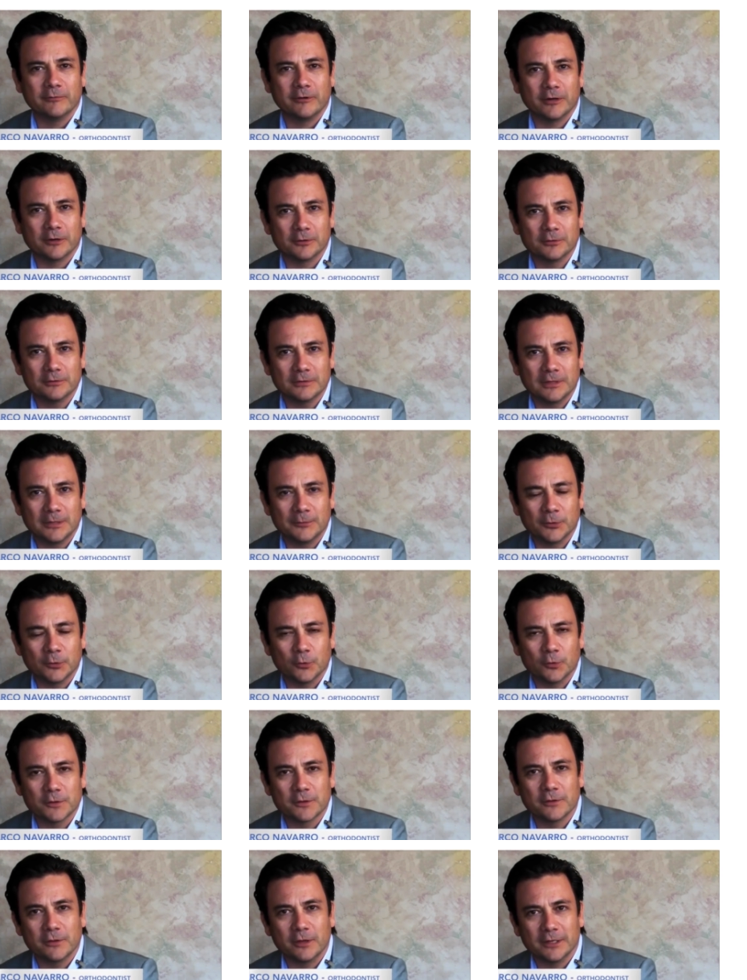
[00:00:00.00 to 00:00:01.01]
Navarro. I'm an
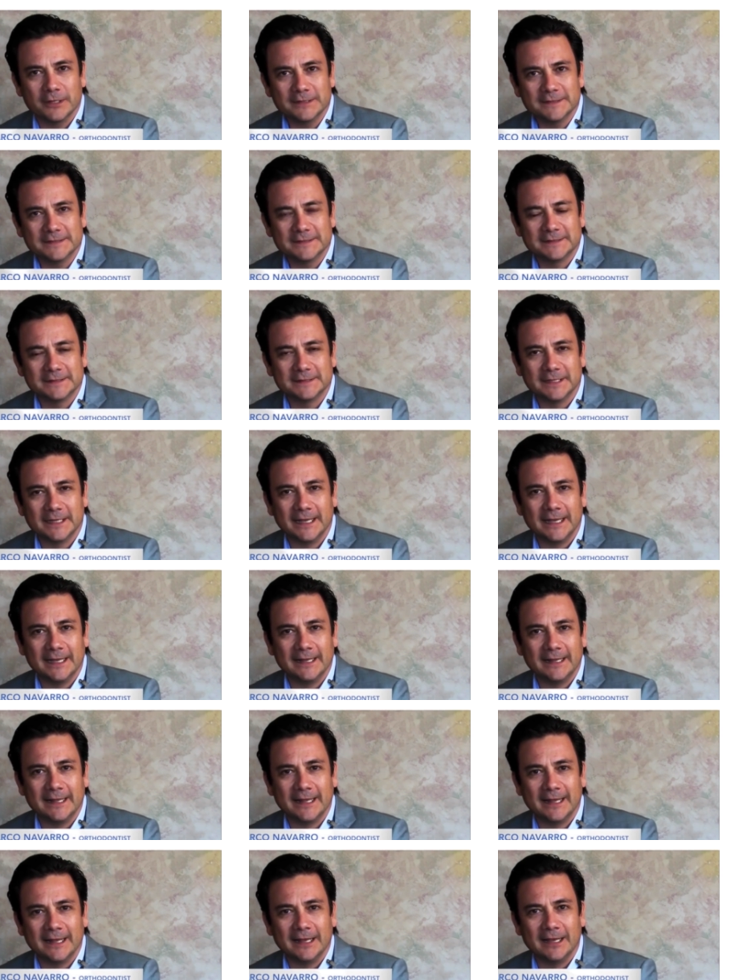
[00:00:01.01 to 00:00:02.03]
orthodontist,
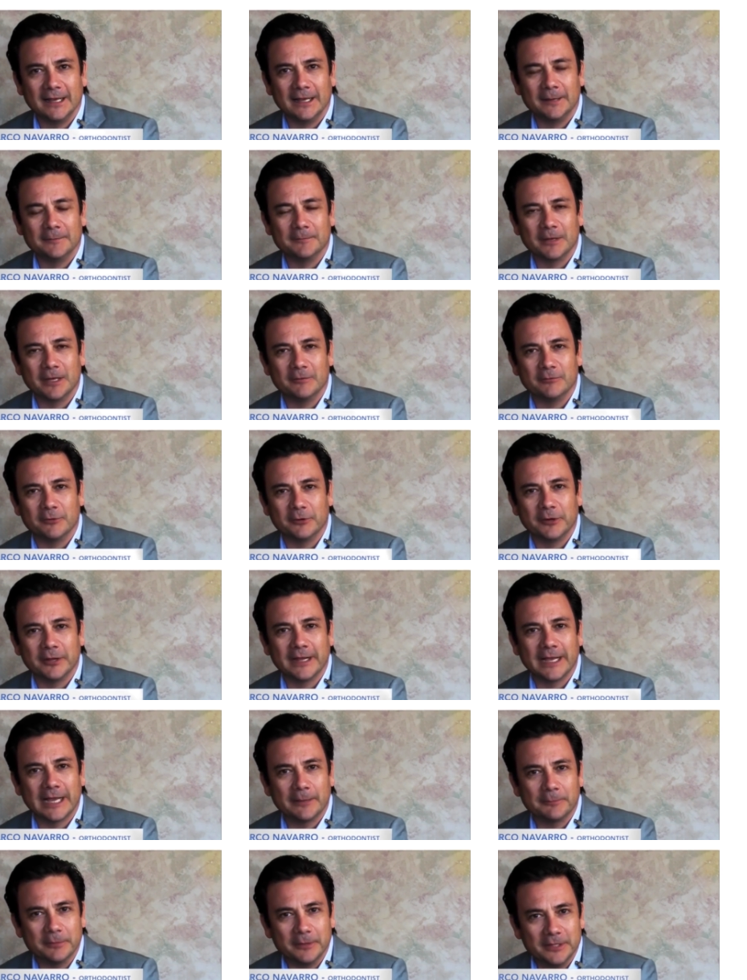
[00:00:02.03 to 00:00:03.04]
and I'm very
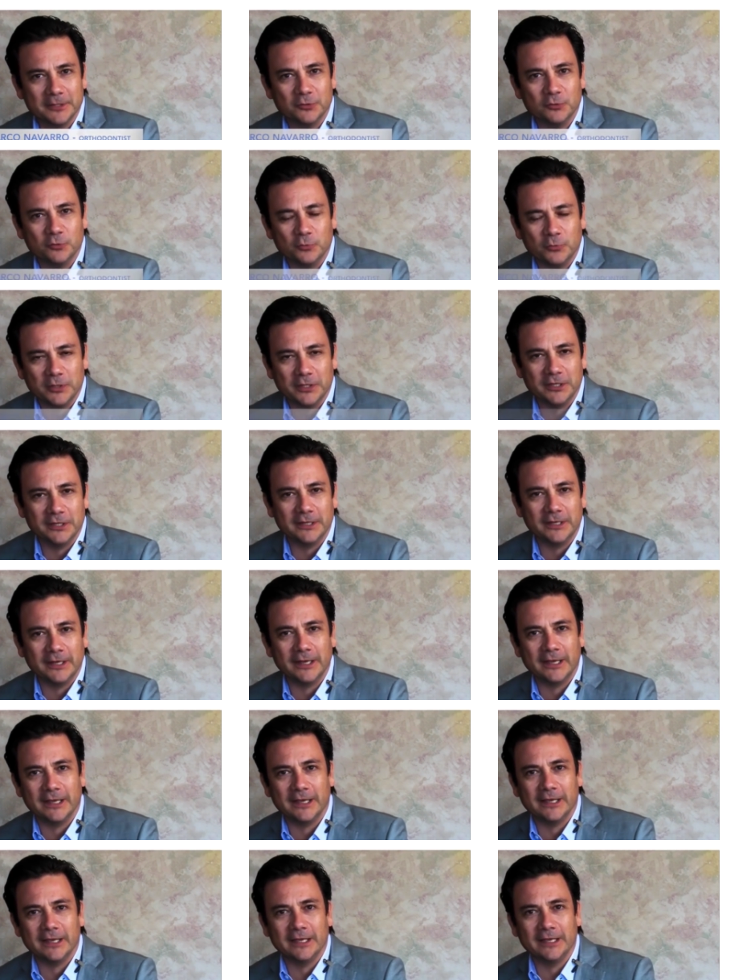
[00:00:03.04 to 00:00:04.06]
happy to
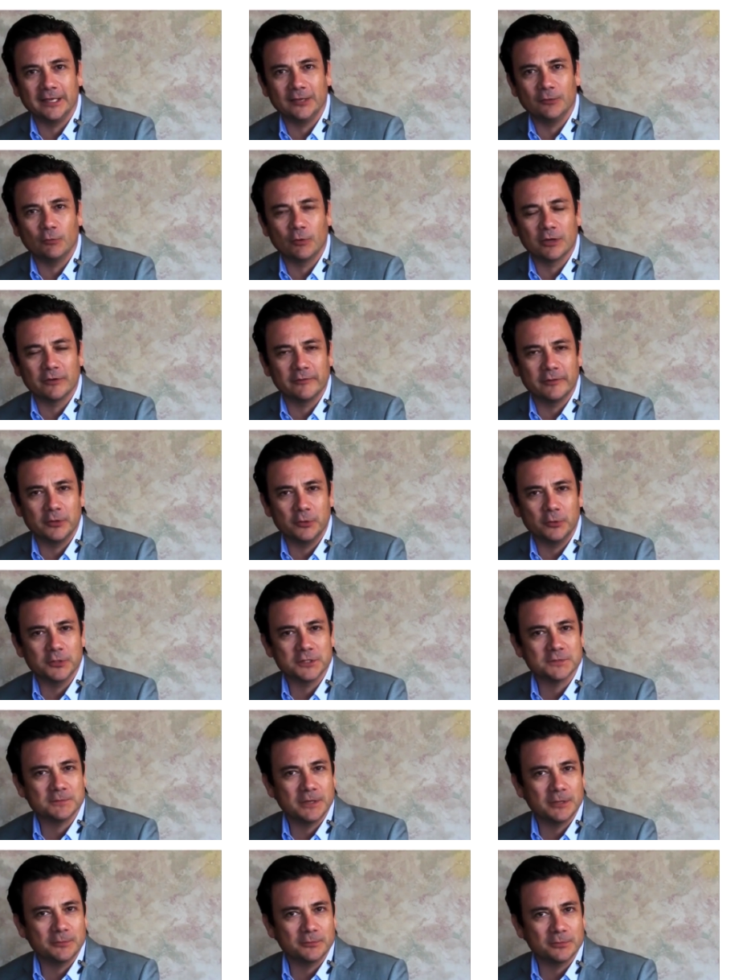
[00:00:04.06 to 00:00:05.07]
be one of the
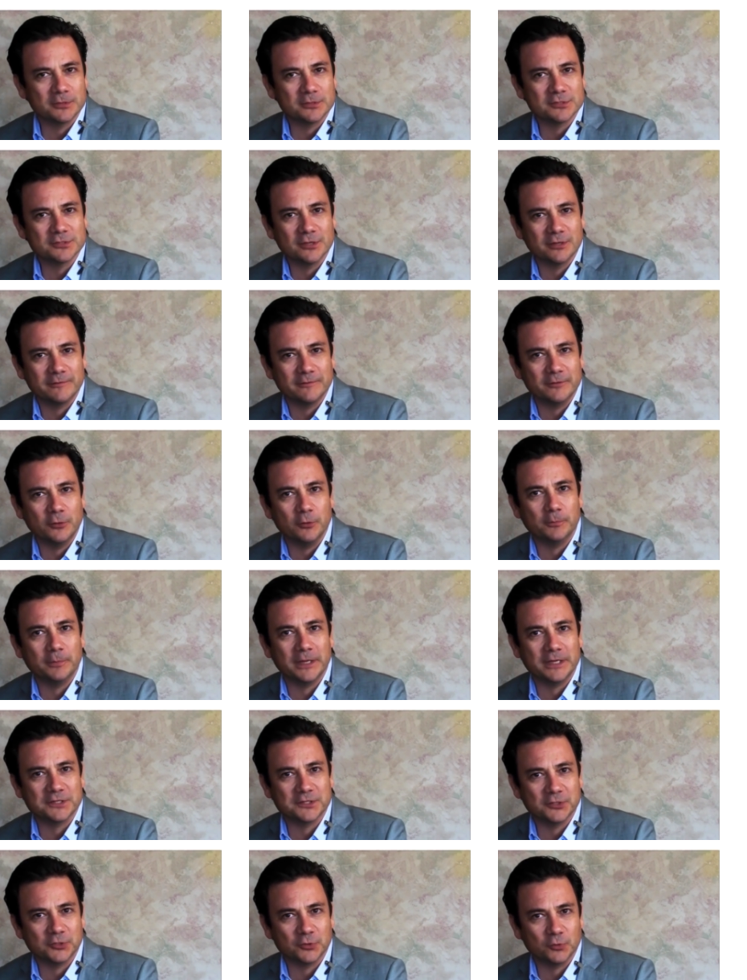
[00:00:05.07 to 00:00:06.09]
newest members of New
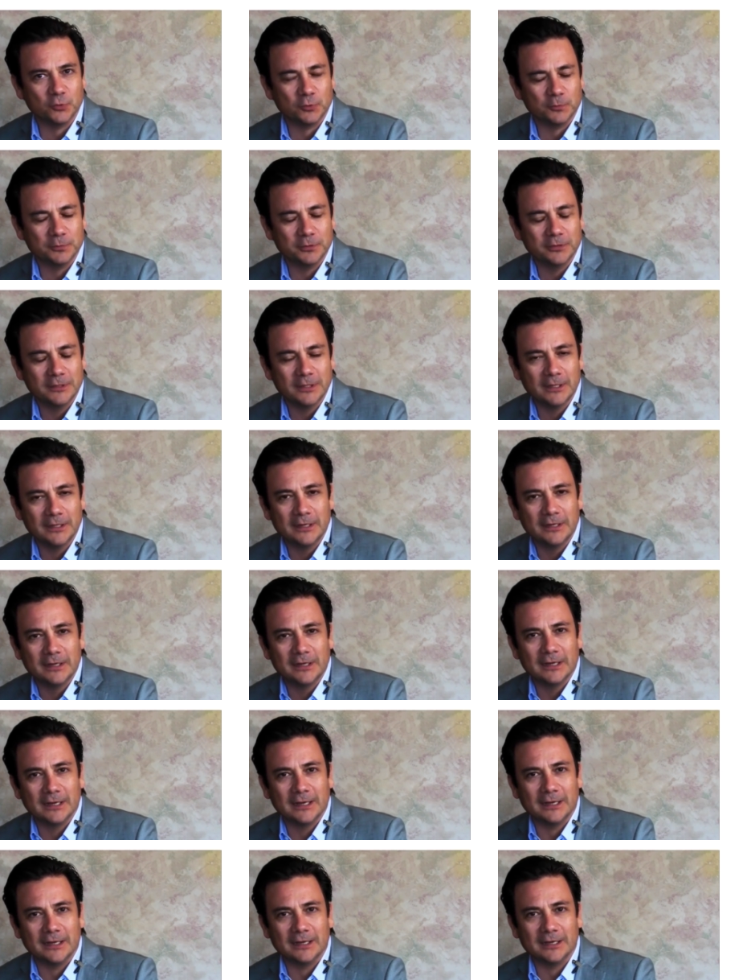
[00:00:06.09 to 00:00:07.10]
Patient Group.
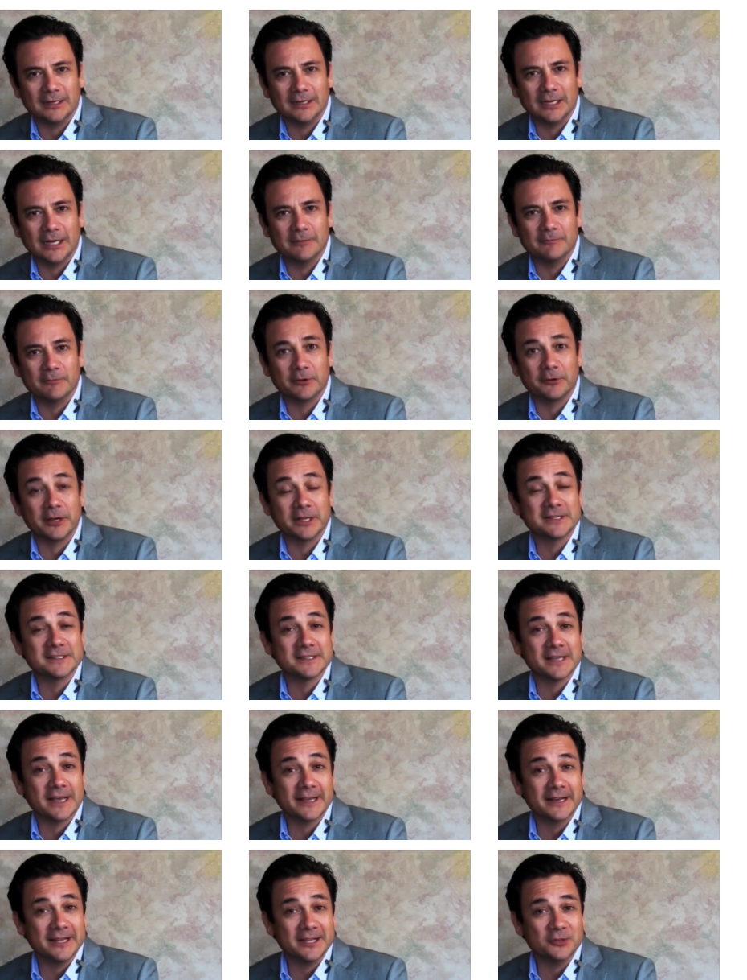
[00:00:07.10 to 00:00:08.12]
I'm very
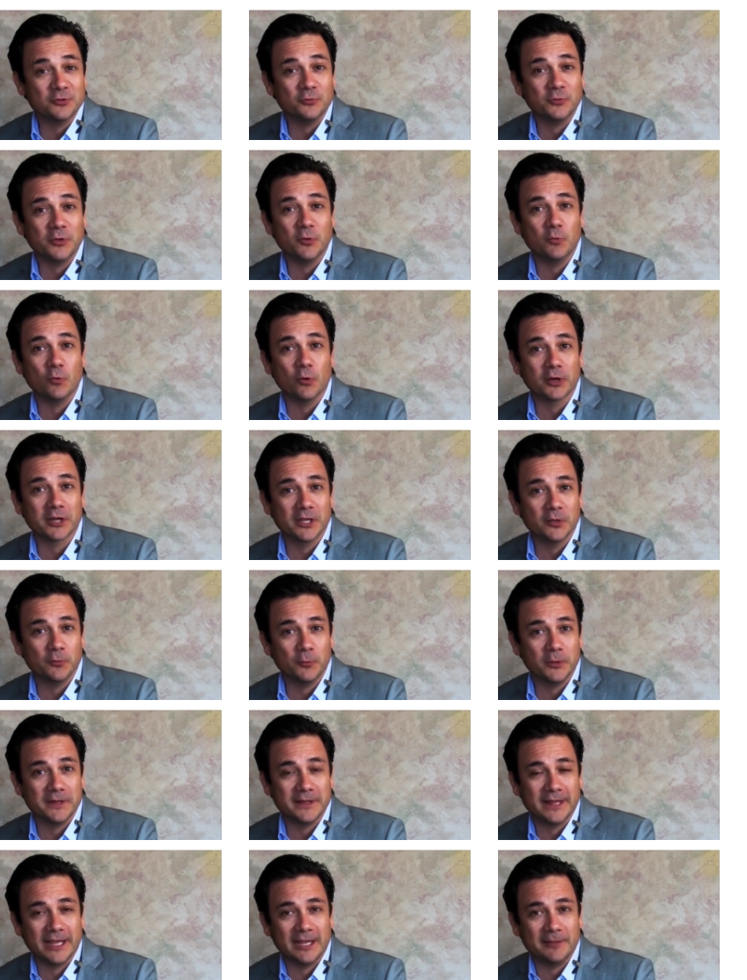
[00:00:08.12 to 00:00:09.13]
excited to be working
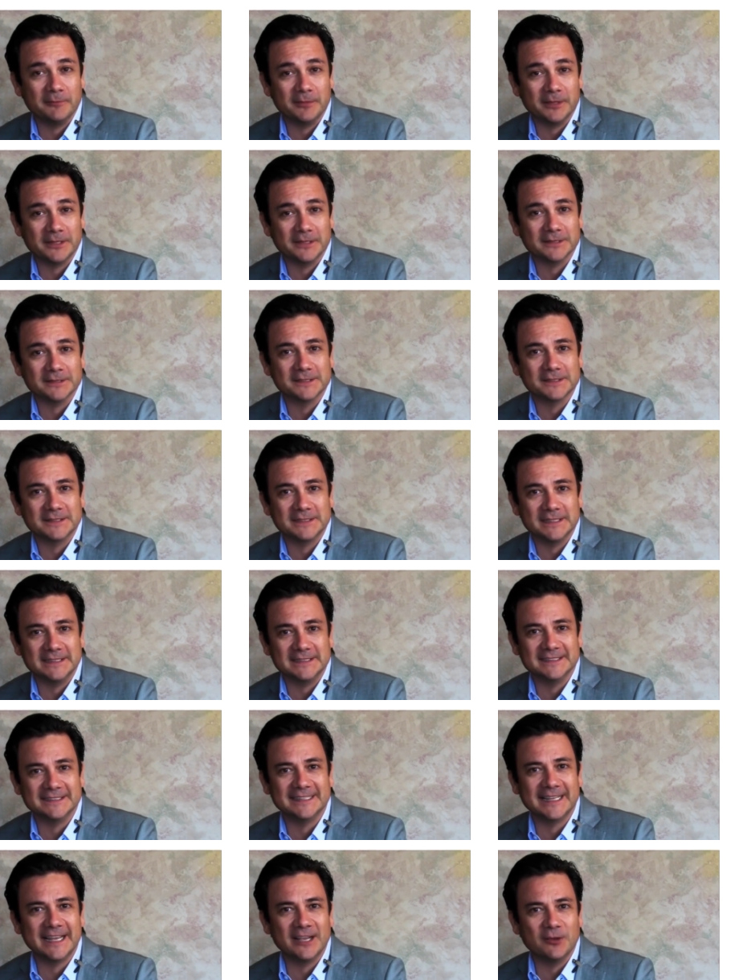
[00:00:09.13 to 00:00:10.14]
with them because
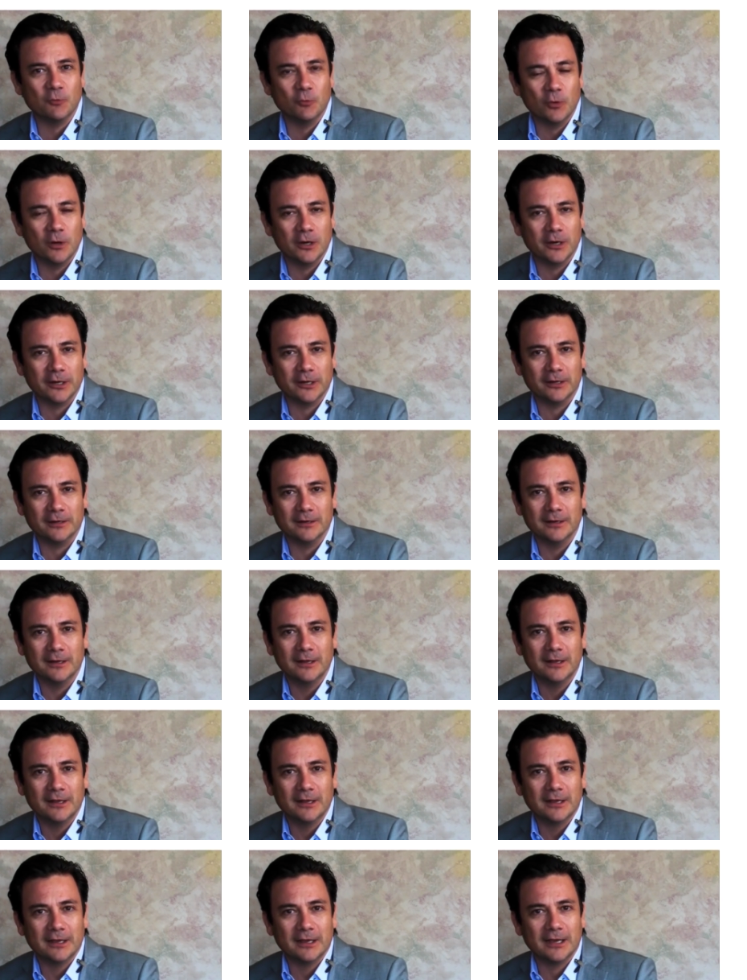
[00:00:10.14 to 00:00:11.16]
since day one,
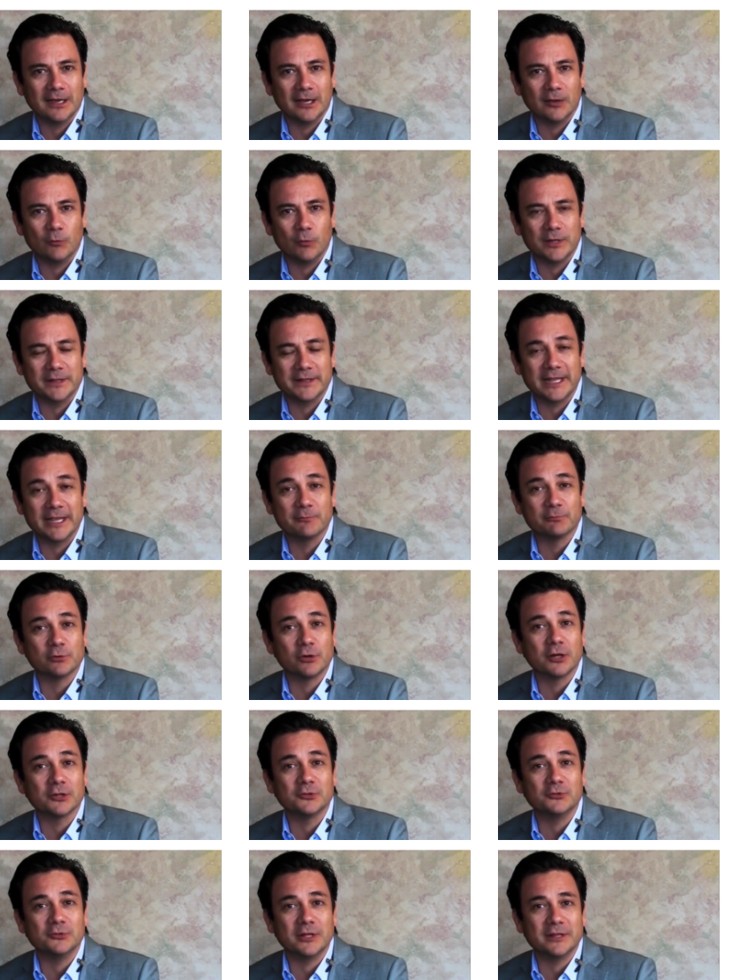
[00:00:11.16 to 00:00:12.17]
what they
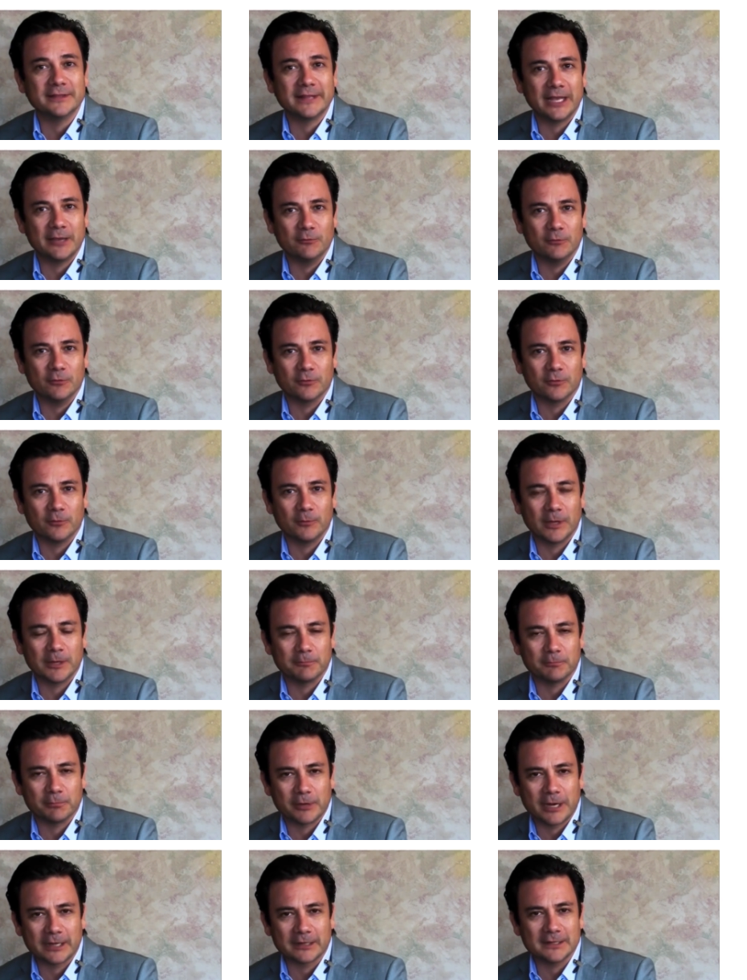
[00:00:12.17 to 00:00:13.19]
brought to the table for my
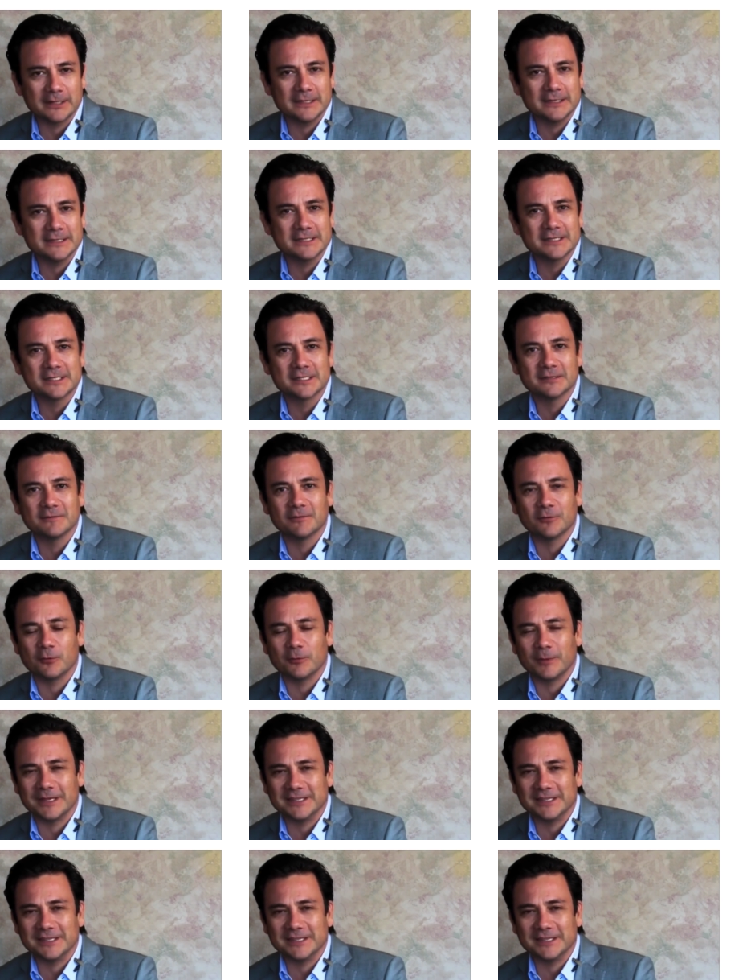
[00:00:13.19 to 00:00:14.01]
practice, for